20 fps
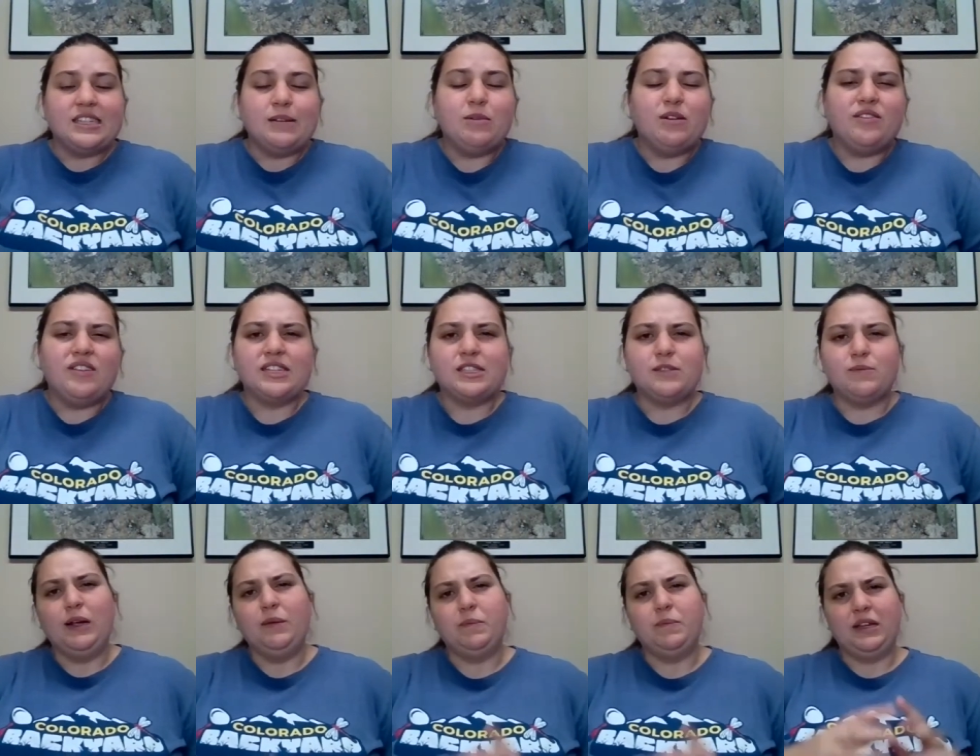Some of
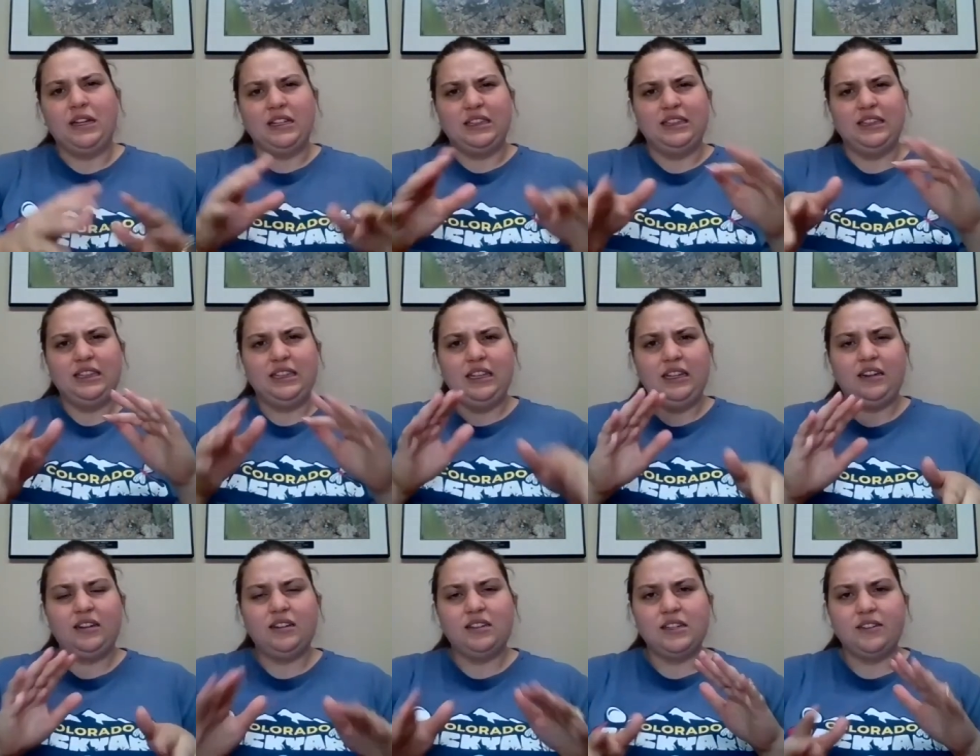us might be a
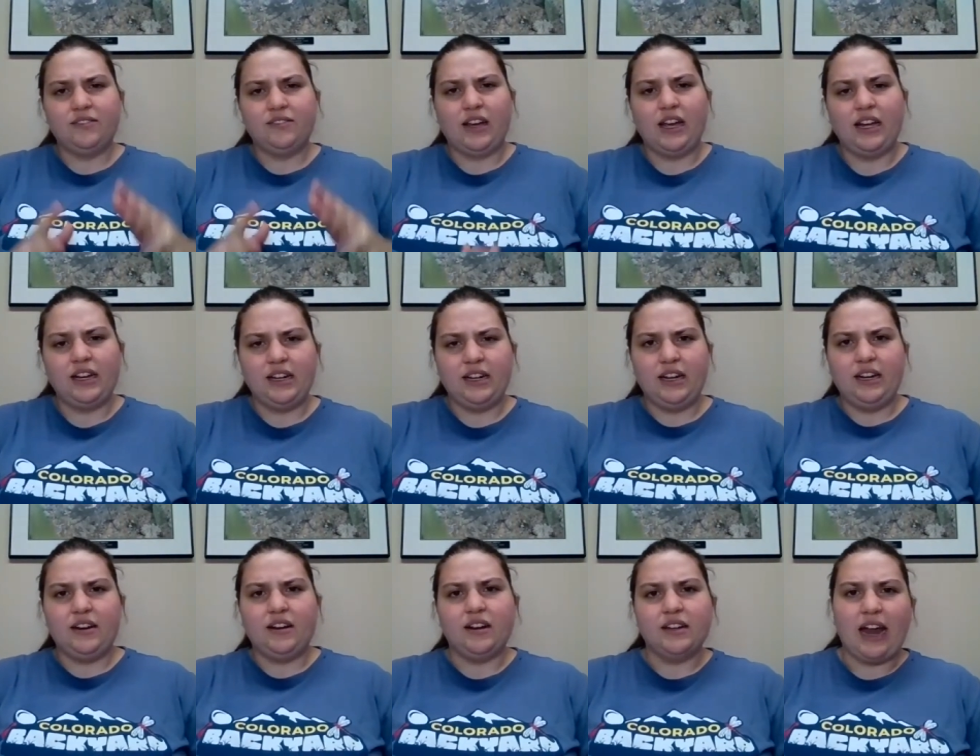little
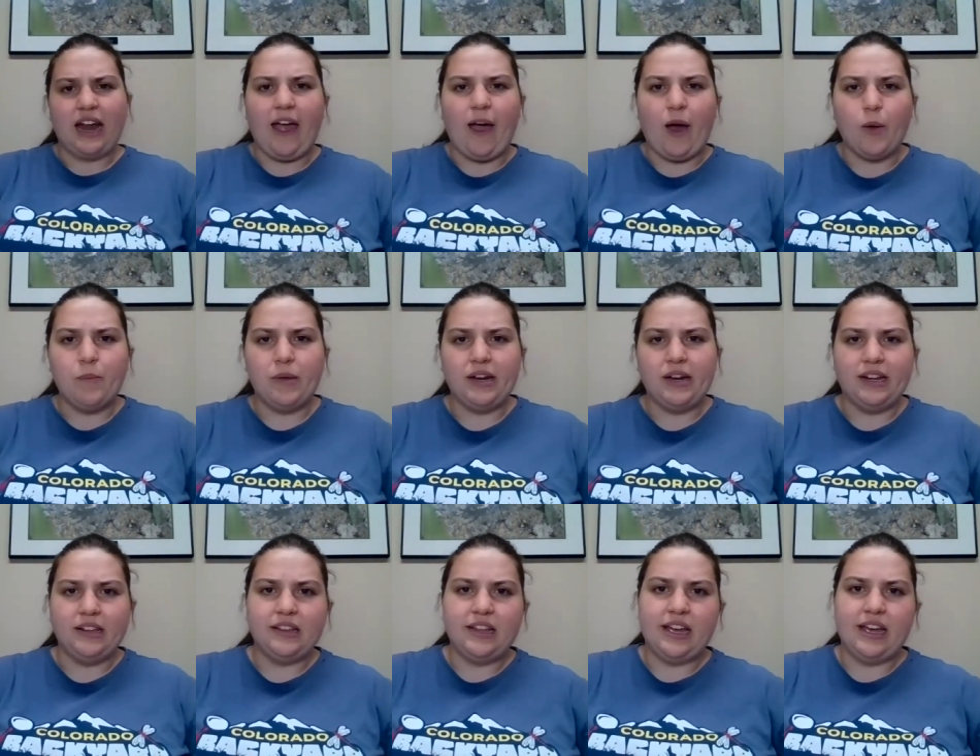divided on how
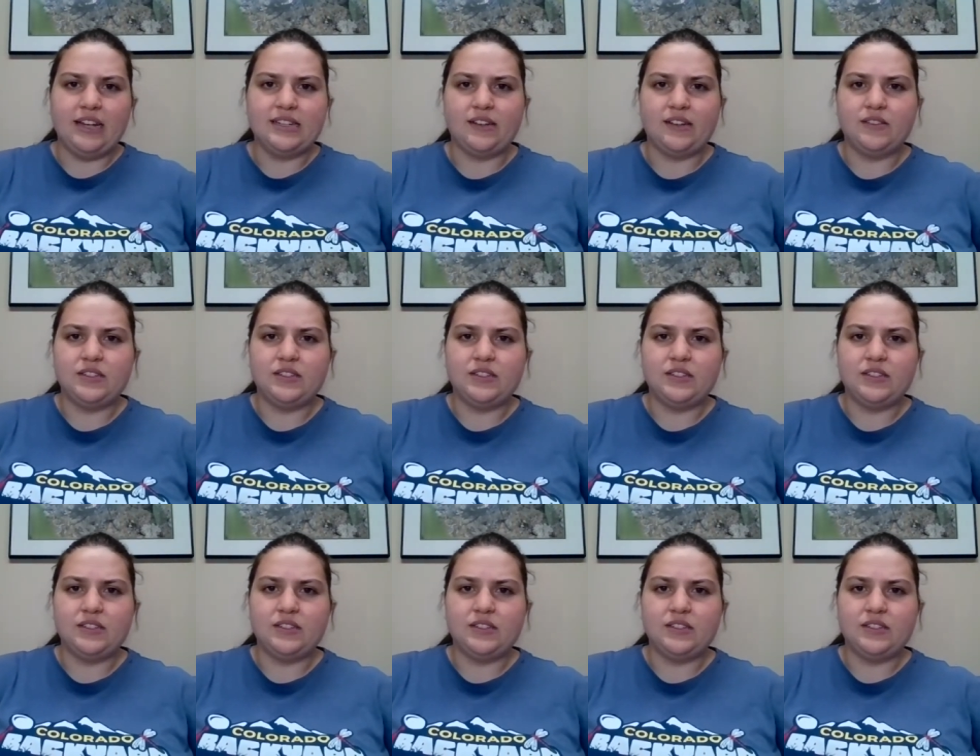many legs.